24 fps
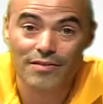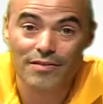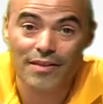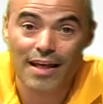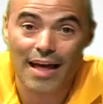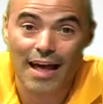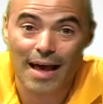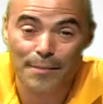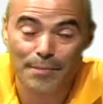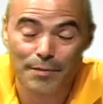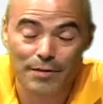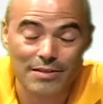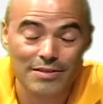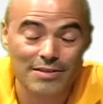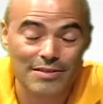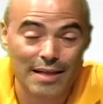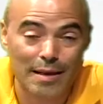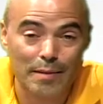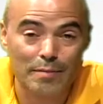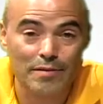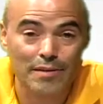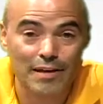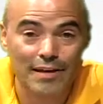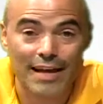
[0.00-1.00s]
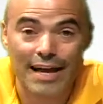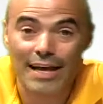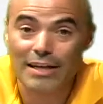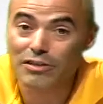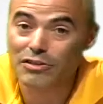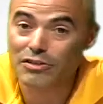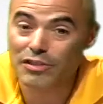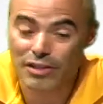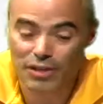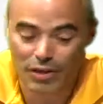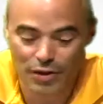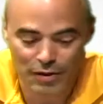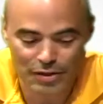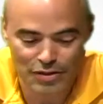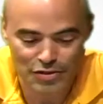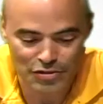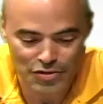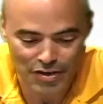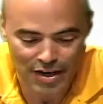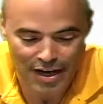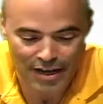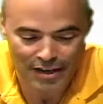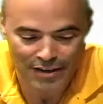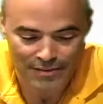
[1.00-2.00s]
Apple and Samsung actually go to
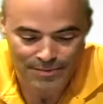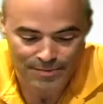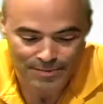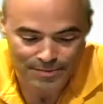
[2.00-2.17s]
trial.